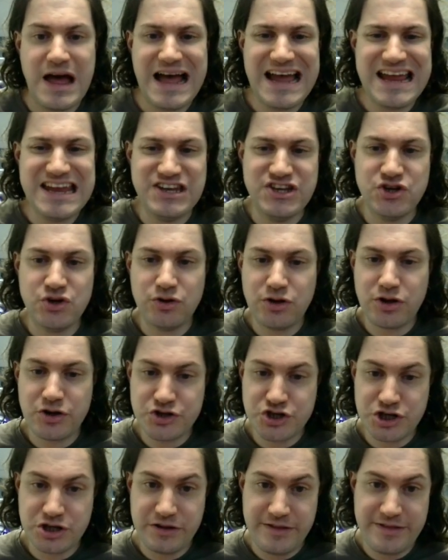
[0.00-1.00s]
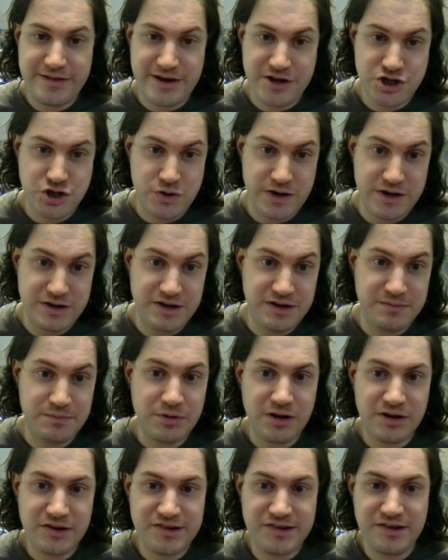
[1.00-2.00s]
ideologically Thatcherite. He
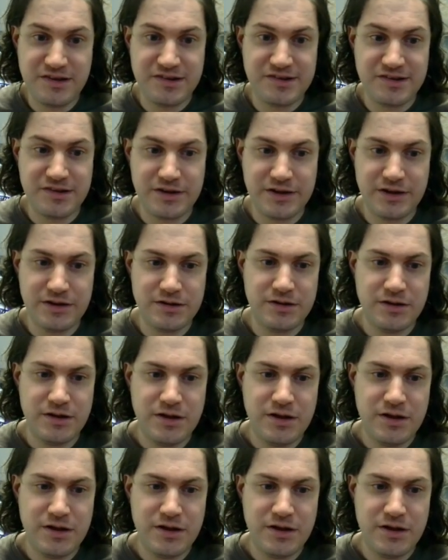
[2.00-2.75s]
blocks things like,